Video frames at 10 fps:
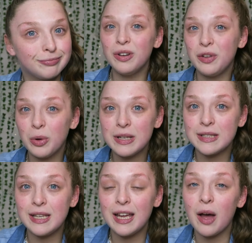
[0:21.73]
So if you want to
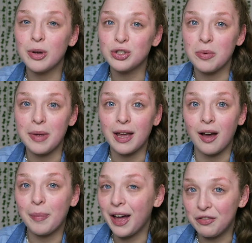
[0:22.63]
see how I do my
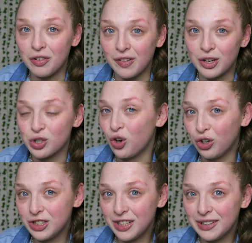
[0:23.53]
makeup in reverse
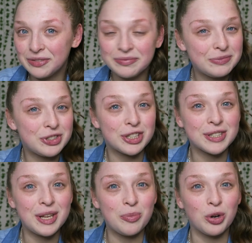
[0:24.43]
order,
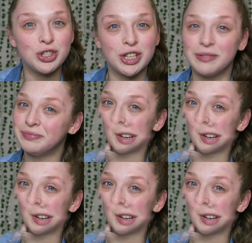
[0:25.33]
just keep watching.